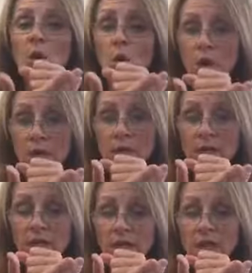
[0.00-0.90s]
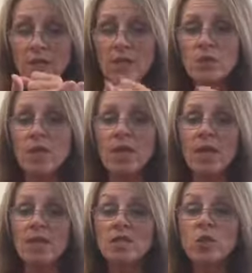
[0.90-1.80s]
or inhaling this way,
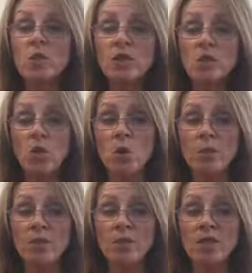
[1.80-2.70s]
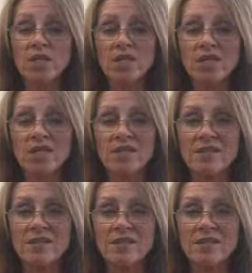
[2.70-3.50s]
is going to open up that chest.